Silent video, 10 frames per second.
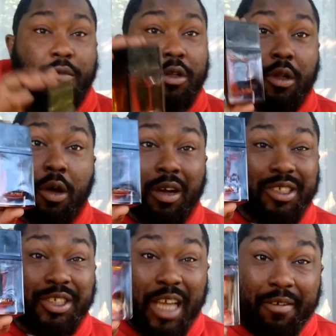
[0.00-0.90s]

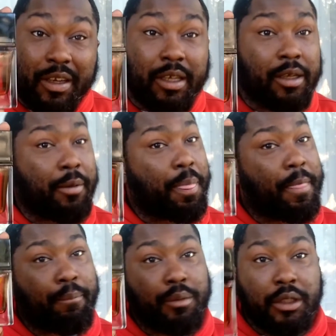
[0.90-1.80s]
Longevity,
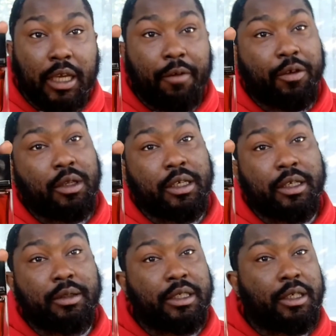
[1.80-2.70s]
definitely
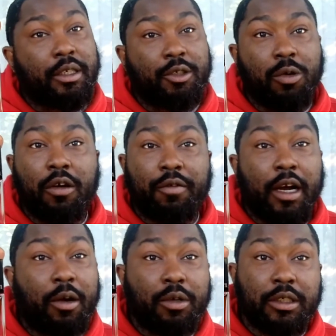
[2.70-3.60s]
10 to 12
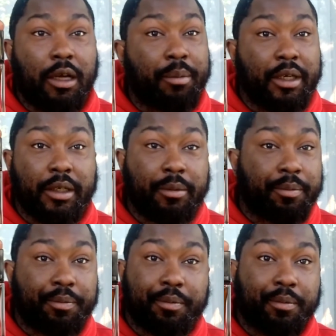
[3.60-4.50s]
hours. I mean,
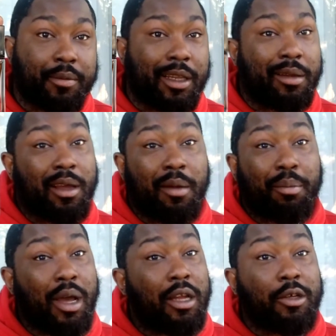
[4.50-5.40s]

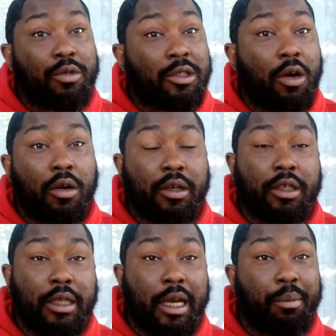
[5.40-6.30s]
probably it was longer
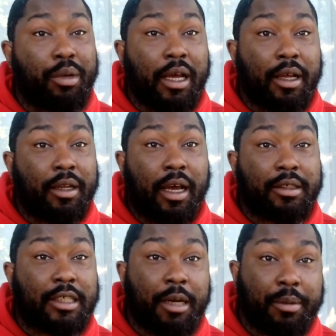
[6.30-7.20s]
than that, but I
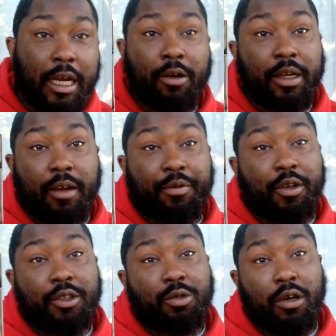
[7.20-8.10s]
stopped counting after the
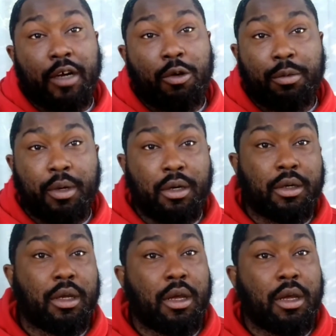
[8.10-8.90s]
12-hour mark.